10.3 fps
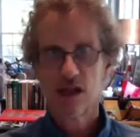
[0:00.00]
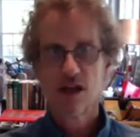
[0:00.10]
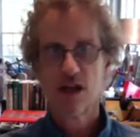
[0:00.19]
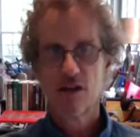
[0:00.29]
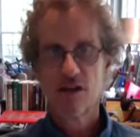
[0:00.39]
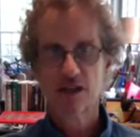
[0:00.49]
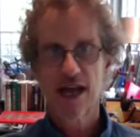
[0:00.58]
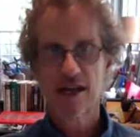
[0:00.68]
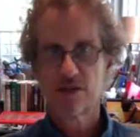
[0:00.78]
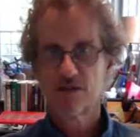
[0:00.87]
those
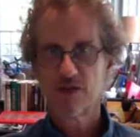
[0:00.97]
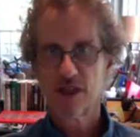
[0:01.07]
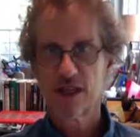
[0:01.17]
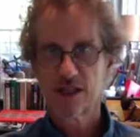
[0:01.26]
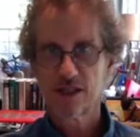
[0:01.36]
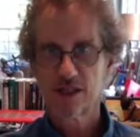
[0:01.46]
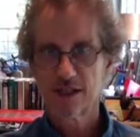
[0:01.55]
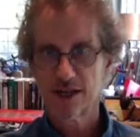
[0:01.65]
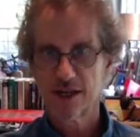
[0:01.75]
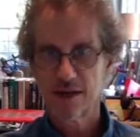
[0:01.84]
kinds of things.
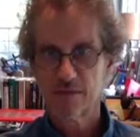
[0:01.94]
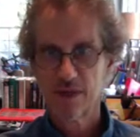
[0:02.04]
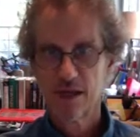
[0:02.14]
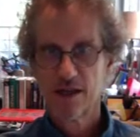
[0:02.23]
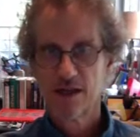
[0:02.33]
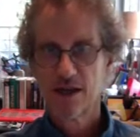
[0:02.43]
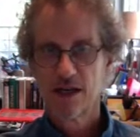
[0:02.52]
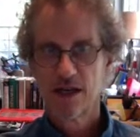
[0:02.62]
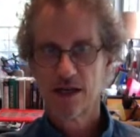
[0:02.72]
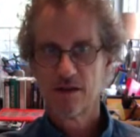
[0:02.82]

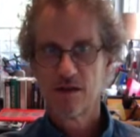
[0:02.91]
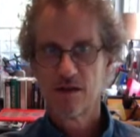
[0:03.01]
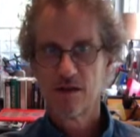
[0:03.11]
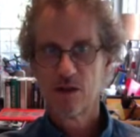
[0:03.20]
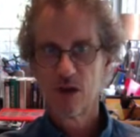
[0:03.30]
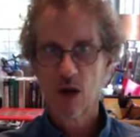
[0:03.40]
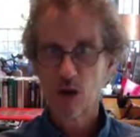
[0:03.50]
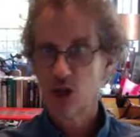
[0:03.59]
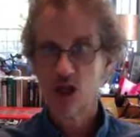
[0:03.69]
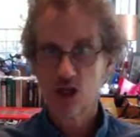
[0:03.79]

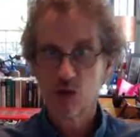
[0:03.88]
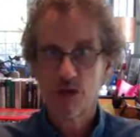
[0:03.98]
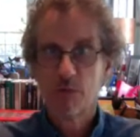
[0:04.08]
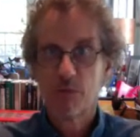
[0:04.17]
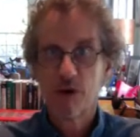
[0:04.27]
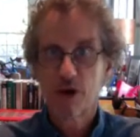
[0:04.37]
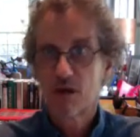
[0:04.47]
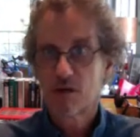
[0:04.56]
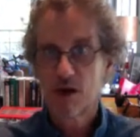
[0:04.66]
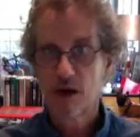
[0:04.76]
What you could do with a book
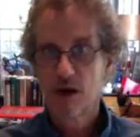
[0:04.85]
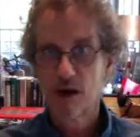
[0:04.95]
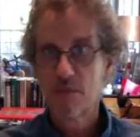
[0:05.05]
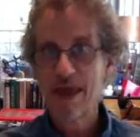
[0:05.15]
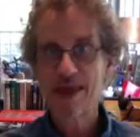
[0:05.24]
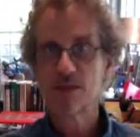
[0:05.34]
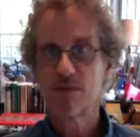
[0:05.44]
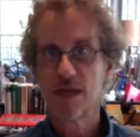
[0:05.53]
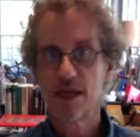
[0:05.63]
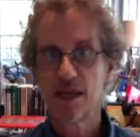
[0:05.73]
amazed
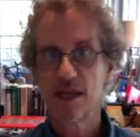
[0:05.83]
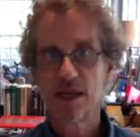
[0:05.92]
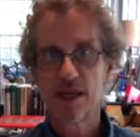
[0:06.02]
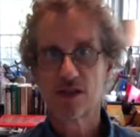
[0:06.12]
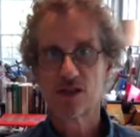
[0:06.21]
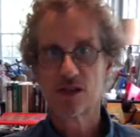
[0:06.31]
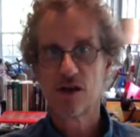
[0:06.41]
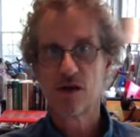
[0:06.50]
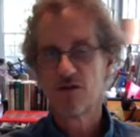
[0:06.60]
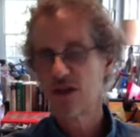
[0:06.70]
me. And
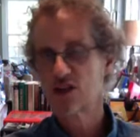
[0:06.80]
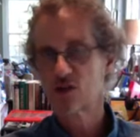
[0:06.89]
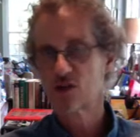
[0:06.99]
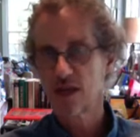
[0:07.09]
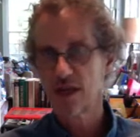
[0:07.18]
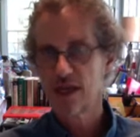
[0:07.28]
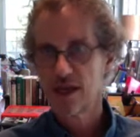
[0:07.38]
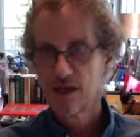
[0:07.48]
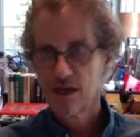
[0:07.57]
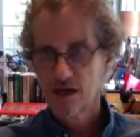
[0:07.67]
so eventually
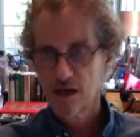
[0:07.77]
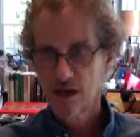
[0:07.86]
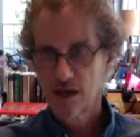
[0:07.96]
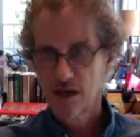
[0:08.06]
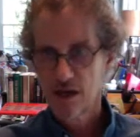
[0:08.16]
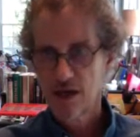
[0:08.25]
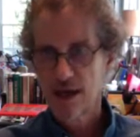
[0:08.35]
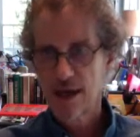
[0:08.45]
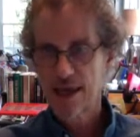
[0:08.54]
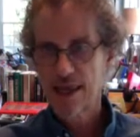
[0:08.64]

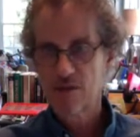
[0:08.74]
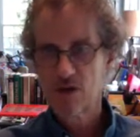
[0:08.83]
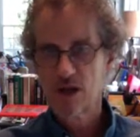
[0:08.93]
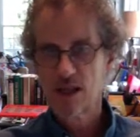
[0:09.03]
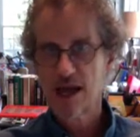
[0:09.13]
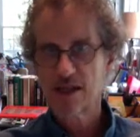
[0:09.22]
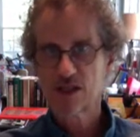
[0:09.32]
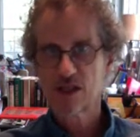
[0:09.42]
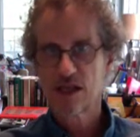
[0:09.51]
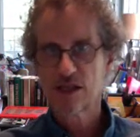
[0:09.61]
I came to realize
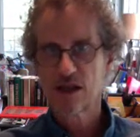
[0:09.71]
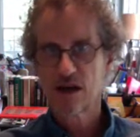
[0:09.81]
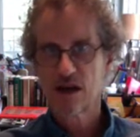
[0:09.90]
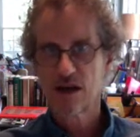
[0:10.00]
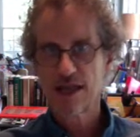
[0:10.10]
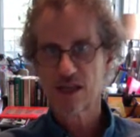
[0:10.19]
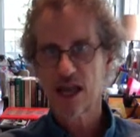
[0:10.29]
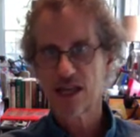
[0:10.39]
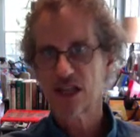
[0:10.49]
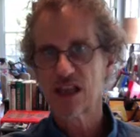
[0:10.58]
that
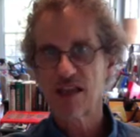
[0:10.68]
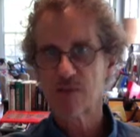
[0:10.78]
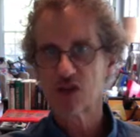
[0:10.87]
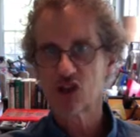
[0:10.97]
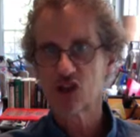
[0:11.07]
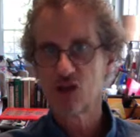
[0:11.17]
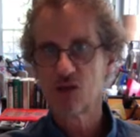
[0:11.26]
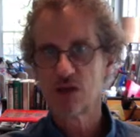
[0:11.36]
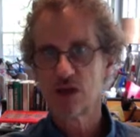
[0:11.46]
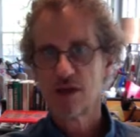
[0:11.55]
as a life pursuit,
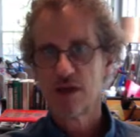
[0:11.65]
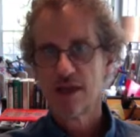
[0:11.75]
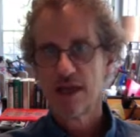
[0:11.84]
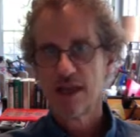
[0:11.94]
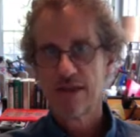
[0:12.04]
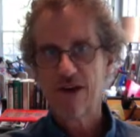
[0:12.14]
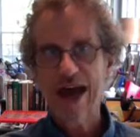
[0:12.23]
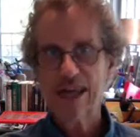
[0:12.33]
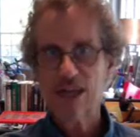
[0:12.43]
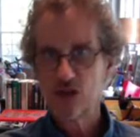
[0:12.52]
if I
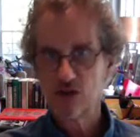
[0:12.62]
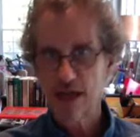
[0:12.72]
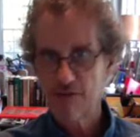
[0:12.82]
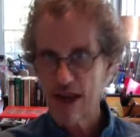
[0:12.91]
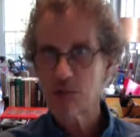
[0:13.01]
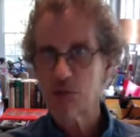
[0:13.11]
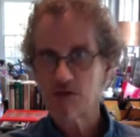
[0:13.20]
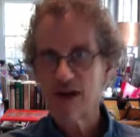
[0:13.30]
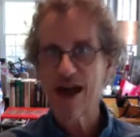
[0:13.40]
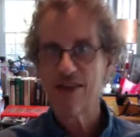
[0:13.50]
could do that, if I could
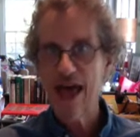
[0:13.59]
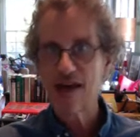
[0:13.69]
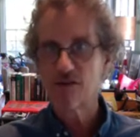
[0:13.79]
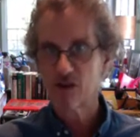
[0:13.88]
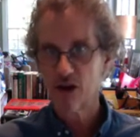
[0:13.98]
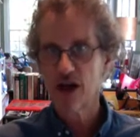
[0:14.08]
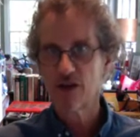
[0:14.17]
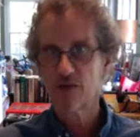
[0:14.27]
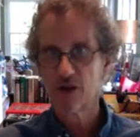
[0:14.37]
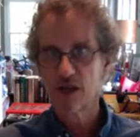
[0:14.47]
provide that for
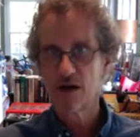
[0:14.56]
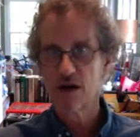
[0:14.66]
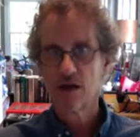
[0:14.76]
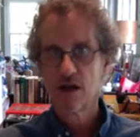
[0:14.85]
another reader,